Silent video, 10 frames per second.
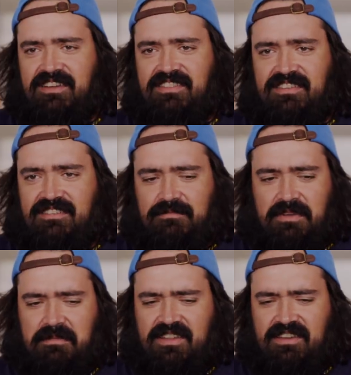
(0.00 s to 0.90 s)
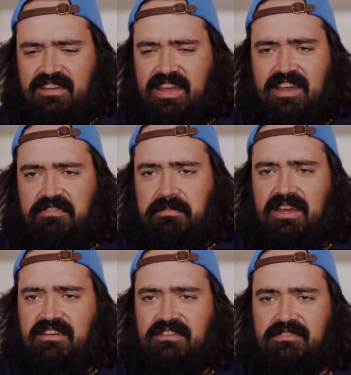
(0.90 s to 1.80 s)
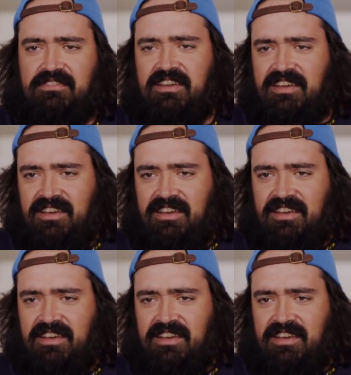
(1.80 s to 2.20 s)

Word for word: I think maybe they got a half a pound,